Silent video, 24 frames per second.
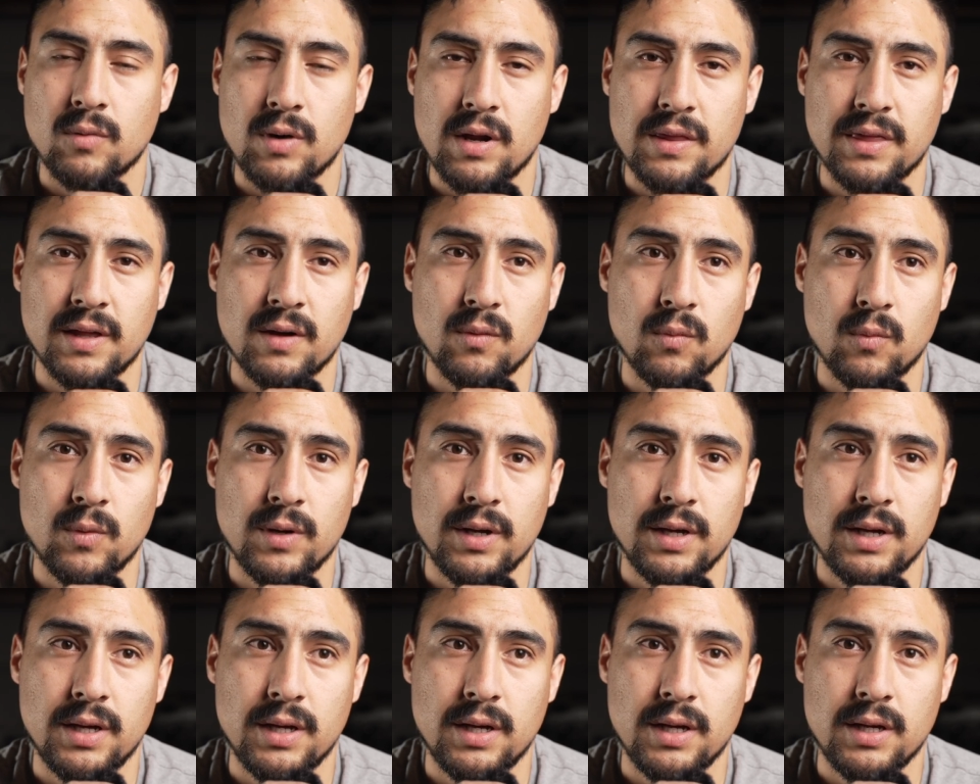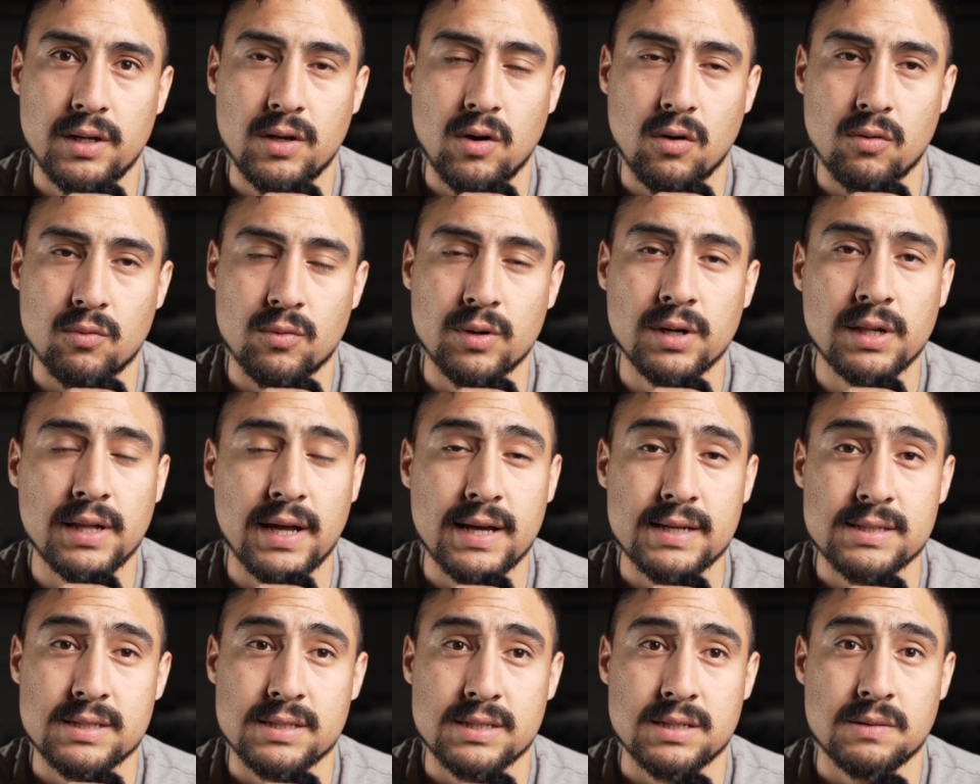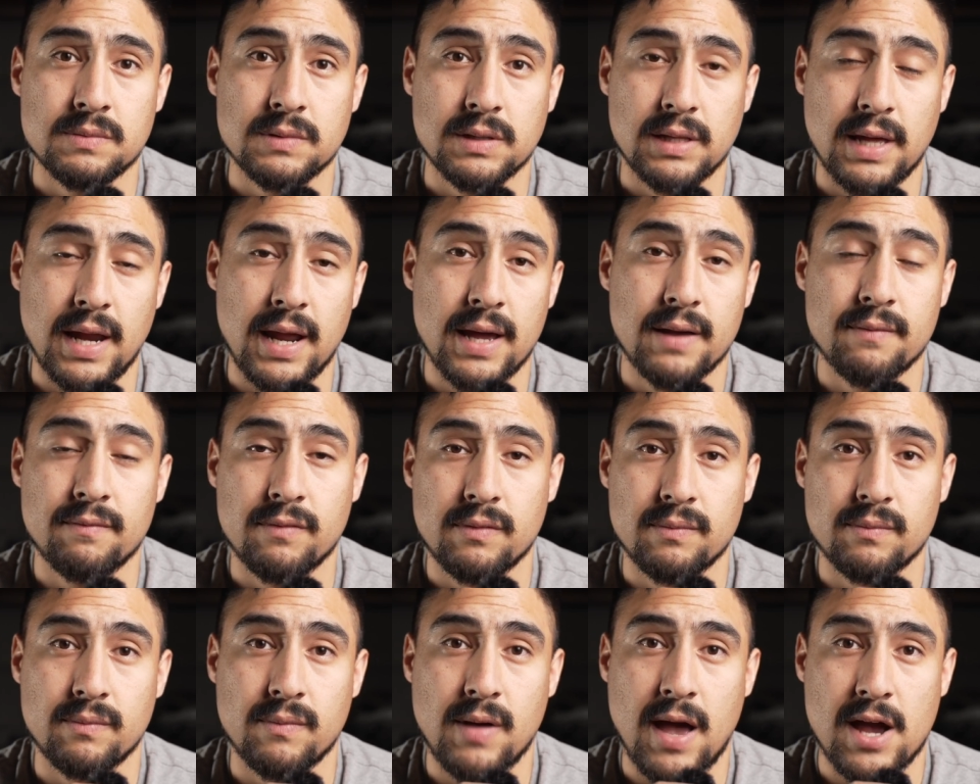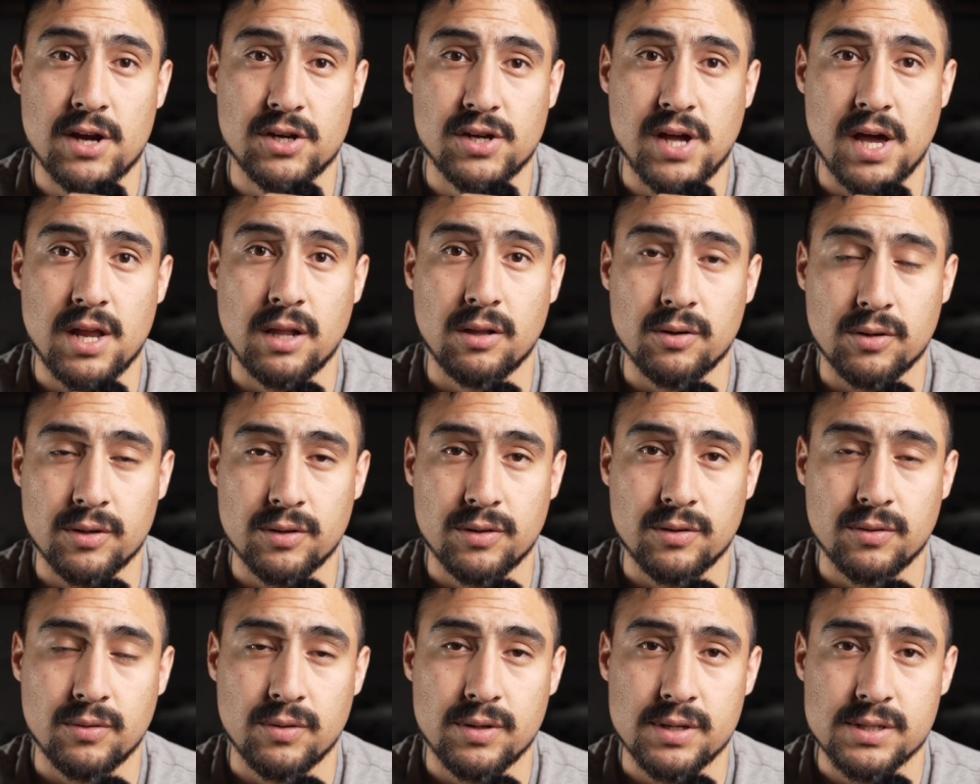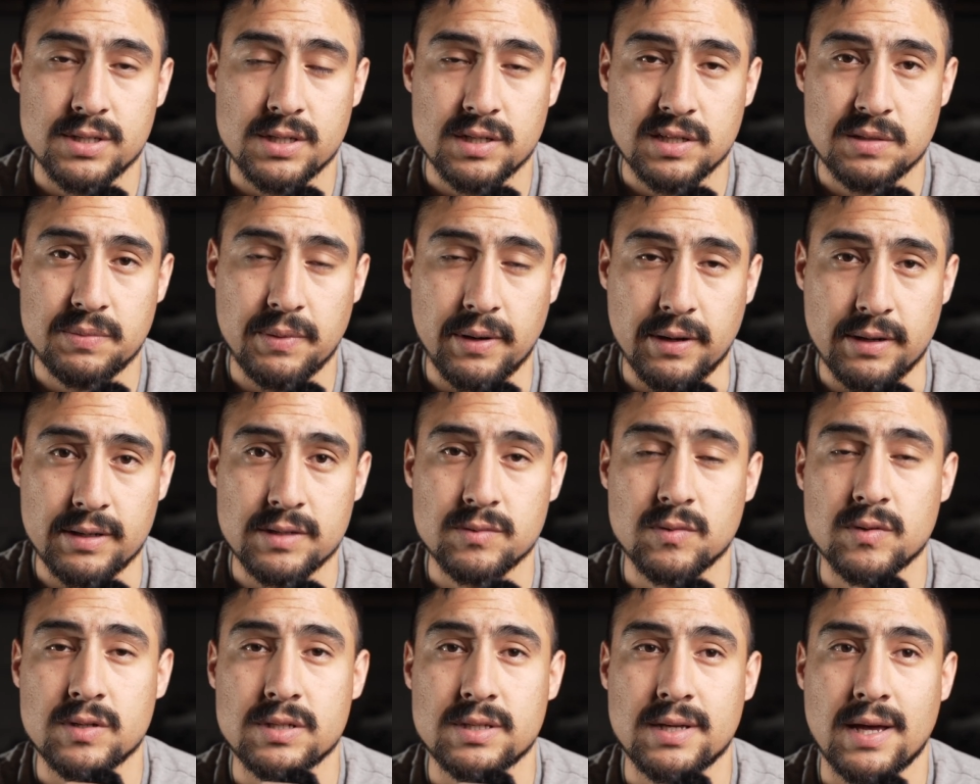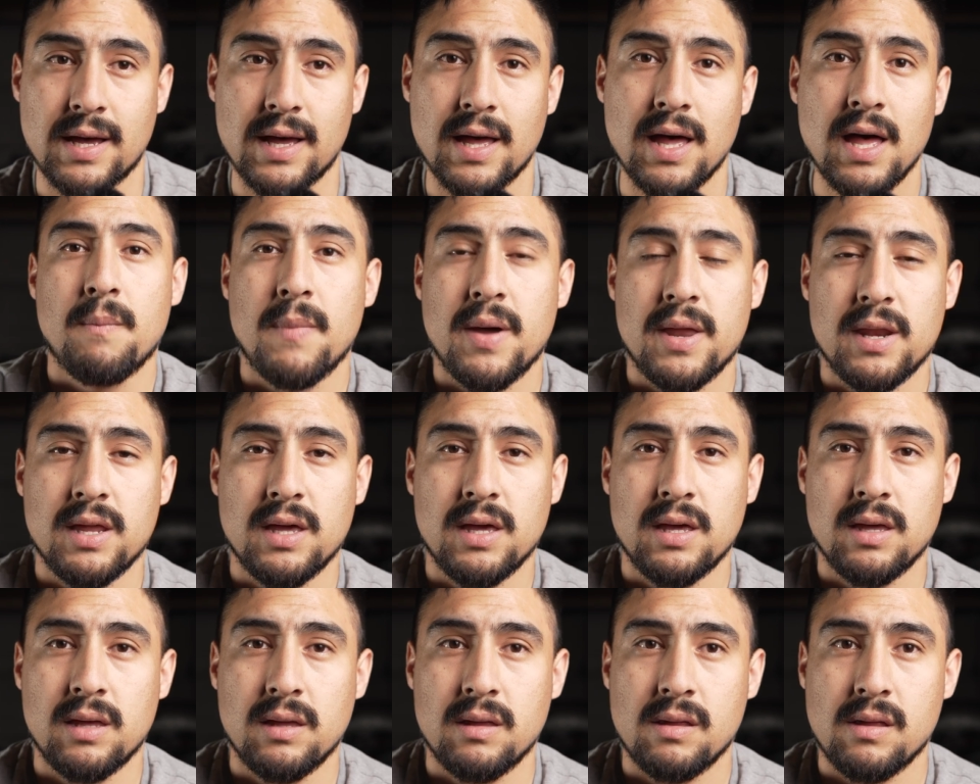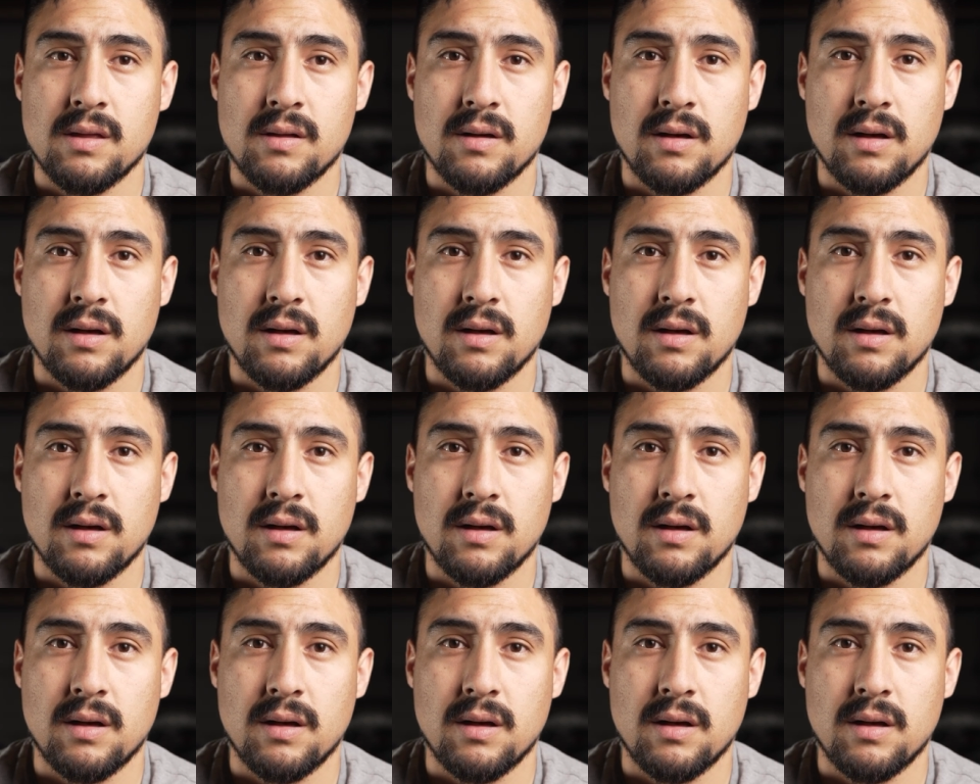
What I think we don't realize, and something that I actually had to learn through this experience, was that many